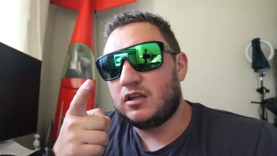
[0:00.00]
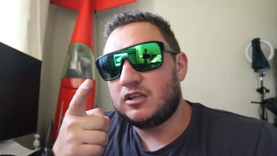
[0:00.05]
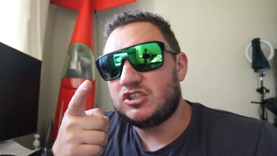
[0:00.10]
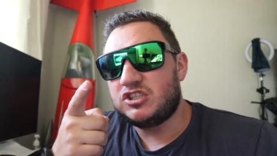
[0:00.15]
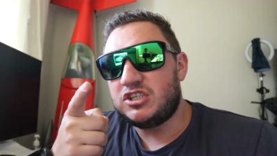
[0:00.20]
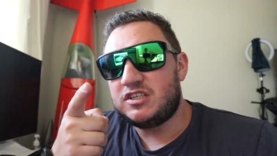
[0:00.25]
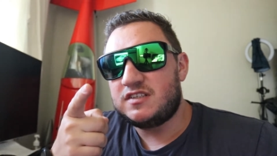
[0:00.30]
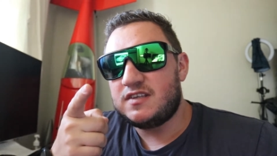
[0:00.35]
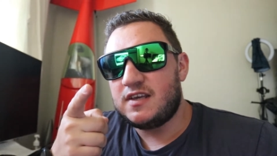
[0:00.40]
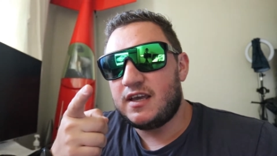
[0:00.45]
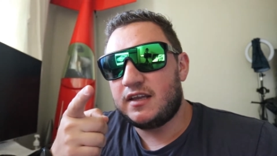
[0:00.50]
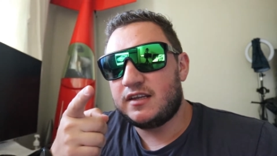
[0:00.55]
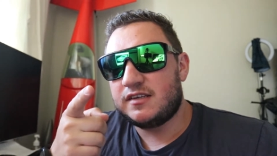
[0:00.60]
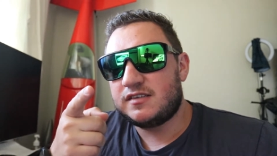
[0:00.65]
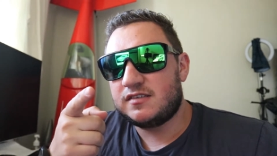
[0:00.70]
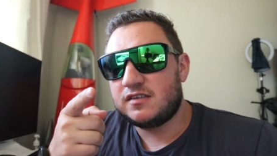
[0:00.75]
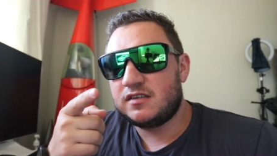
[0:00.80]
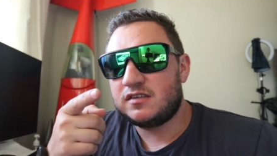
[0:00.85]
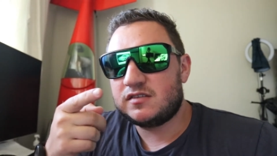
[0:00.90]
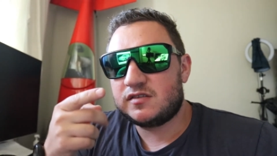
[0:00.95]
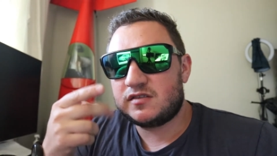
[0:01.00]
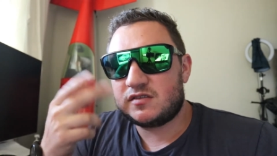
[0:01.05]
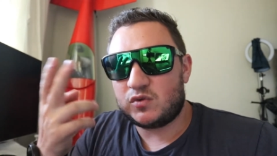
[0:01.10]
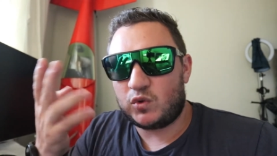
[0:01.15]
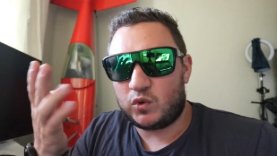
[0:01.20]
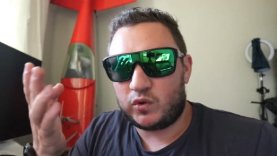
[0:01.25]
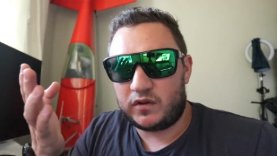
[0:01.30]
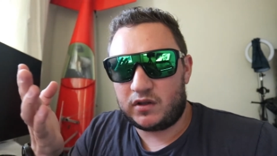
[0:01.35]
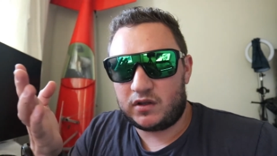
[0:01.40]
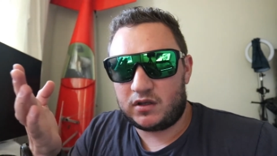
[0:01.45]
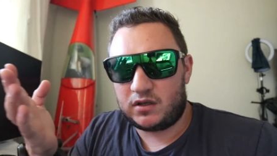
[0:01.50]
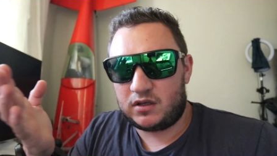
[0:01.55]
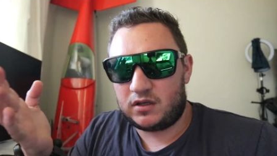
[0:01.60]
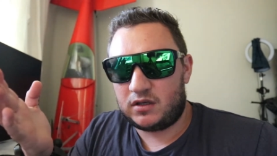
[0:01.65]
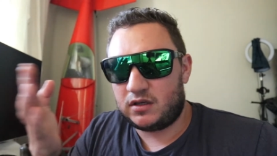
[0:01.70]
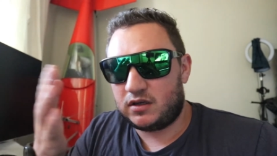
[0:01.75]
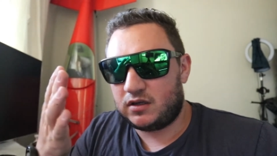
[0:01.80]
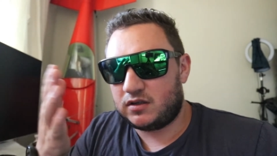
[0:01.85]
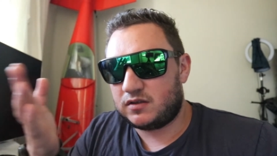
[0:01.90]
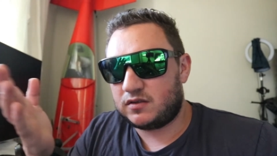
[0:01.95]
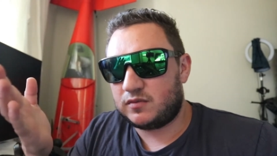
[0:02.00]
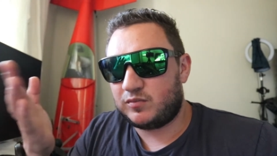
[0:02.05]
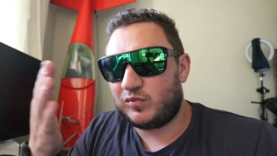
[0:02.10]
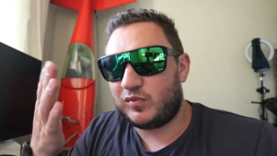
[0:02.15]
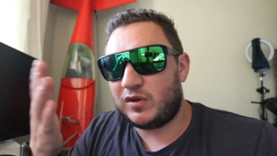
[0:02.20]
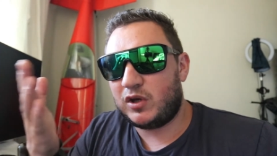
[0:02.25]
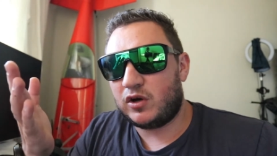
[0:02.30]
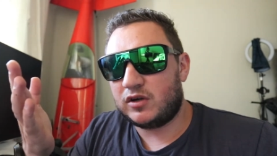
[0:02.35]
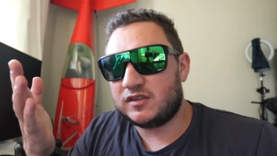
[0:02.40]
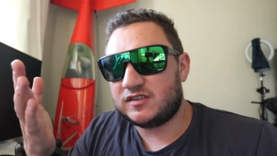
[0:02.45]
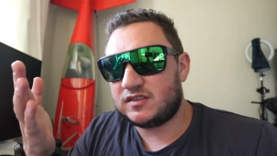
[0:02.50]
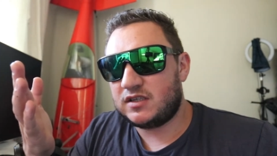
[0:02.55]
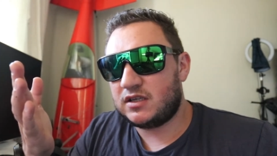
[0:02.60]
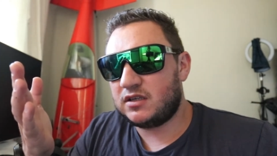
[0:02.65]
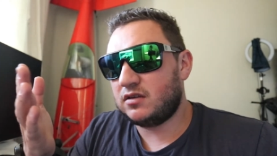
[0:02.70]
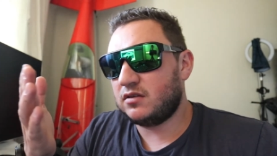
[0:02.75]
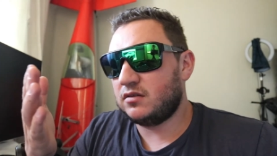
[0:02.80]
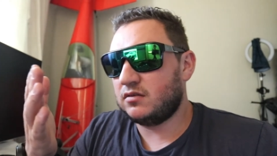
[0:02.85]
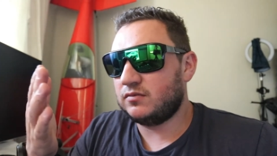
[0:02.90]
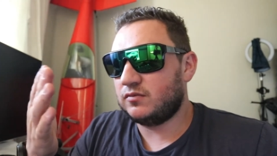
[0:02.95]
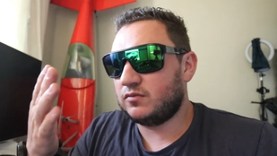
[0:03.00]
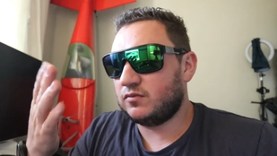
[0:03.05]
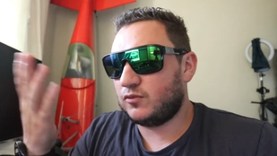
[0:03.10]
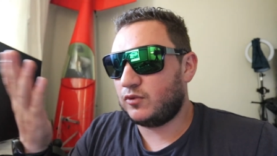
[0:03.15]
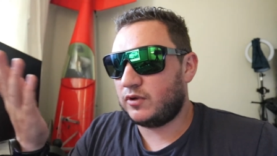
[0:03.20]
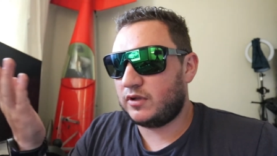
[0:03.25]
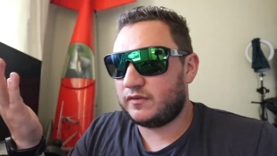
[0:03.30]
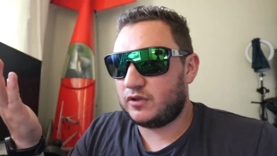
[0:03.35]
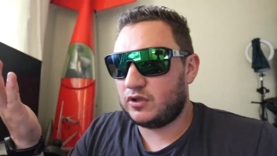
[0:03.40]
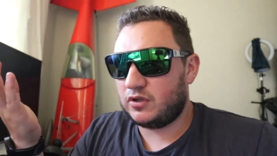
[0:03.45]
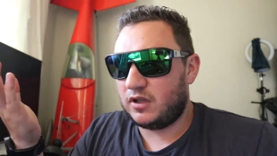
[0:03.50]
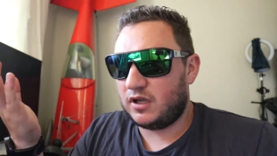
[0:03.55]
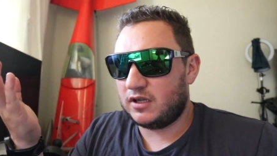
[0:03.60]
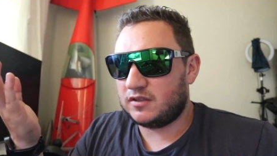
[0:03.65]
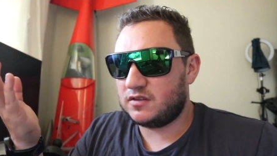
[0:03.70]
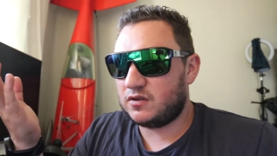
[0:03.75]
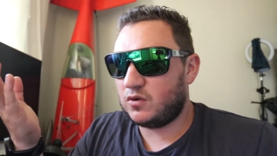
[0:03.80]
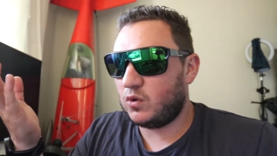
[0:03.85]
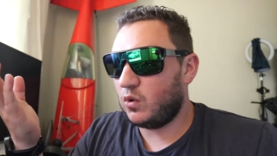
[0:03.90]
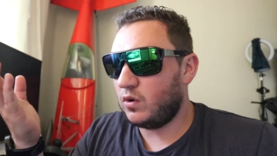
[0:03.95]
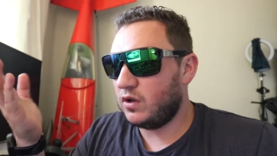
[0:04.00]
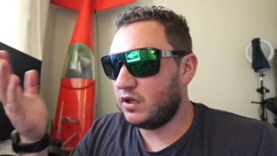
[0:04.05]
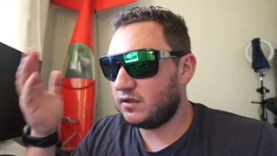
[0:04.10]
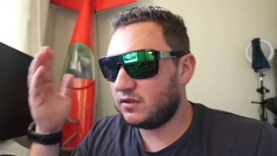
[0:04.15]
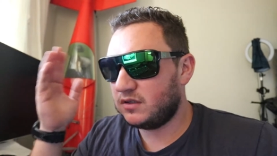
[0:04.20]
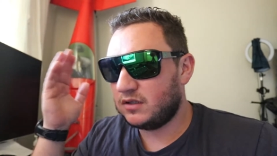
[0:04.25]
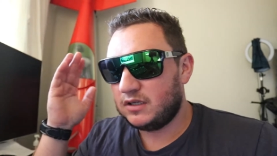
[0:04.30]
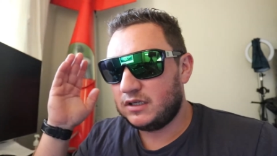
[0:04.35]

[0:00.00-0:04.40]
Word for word: GT86 or the uh, BRZ, whatever you like to call it.